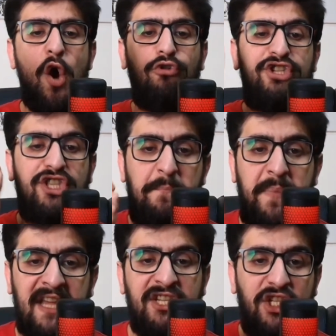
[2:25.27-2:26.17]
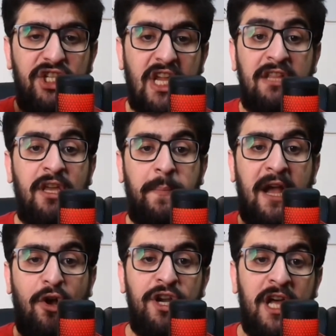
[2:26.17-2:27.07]
who's the best
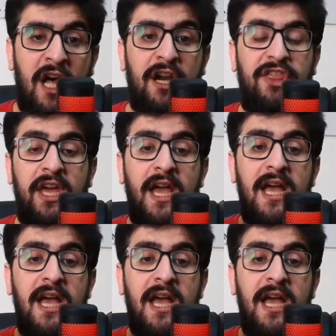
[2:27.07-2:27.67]
centre-back on earth,